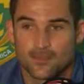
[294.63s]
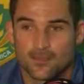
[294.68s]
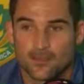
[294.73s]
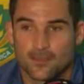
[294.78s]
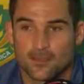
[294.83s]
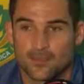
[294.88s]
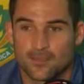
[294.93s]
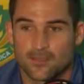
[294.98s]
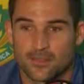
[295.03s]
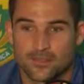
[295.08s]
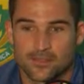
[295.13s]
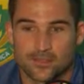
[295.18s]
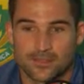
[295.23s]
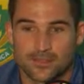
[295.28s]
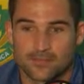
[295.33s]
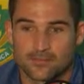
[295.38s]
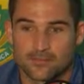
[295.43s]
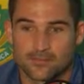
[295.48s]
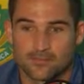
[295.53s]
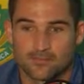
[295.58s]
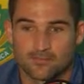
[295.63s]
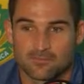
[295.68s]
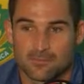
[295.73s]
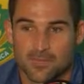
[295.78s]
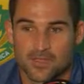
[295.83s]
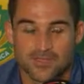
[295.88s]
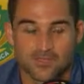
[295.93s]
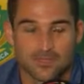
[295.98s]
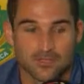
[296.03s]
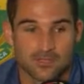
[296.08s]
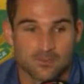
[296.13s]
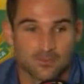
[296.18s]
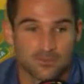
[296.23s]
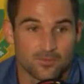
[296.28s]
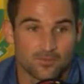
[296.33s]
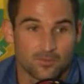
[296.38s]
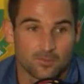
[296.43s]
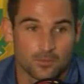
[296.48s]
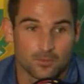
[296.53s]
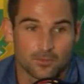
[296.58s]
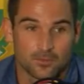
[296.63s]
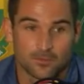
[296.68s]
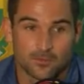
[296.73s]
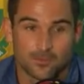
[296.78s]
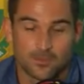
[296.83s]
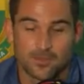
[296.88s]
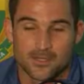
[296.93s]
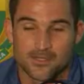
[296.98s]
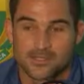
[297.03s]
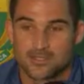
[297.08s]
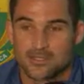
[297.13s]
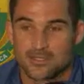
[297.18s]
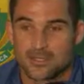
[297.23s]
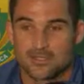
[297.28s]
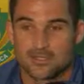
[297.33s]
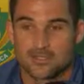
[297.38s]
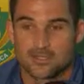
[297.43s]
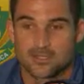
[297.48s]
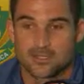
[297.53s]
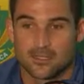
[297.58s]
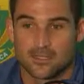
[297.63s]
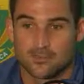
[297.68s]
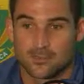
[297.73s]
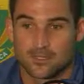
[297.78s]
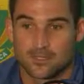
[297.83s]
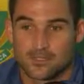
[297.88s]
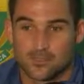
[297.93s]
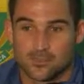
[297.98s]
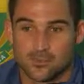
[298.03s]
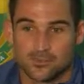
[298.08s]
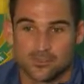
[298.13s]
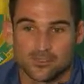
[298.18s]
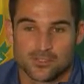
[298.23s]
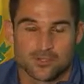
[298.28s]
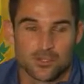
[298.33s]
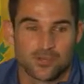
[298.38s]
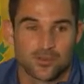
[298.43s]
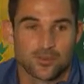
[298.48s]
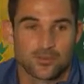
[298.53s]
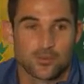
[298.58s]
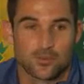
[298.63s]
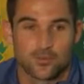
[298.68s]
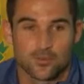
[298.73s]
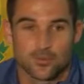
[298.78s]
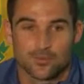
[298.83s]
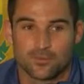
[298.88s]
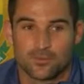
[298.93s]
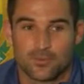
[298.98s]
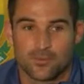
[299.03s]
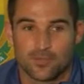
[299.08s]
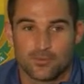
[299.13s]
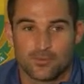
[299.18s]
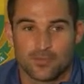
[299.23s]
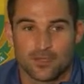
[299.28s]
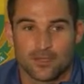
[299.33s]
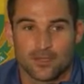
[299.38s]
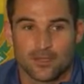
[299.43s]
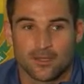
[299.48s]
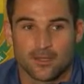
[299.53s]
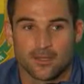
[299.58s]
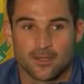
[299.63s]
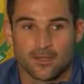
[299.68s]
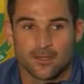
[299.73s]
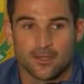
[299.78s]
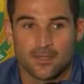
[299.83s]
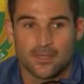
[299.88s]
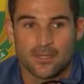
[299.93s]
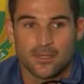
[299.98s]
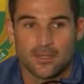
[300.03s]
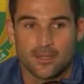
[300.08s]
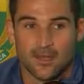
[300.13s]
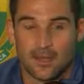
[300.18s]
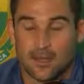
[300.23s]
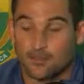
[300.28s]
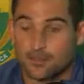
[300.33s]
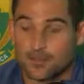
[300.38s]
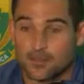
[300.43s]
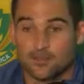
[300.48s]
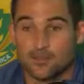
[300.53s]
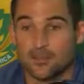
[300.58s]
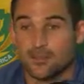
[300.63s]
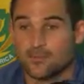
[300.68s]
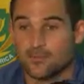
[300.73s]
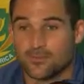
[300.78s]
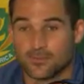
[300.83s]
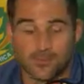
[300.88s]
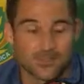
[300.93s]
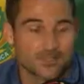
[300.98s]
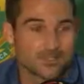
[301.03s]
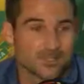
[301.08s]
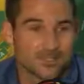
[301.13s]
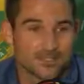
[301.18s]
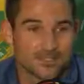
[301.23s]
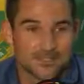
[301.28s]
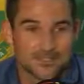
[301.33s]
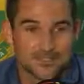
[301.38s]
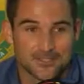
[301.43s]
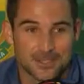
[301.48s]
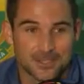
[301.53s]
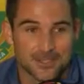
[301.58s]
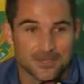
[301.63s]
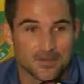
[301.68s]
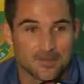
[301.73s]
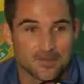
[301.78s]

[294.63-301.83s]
Yeah, I think I've mentioned it before in the press that big scores around the corner for him, and I'm going to be the first guy to crack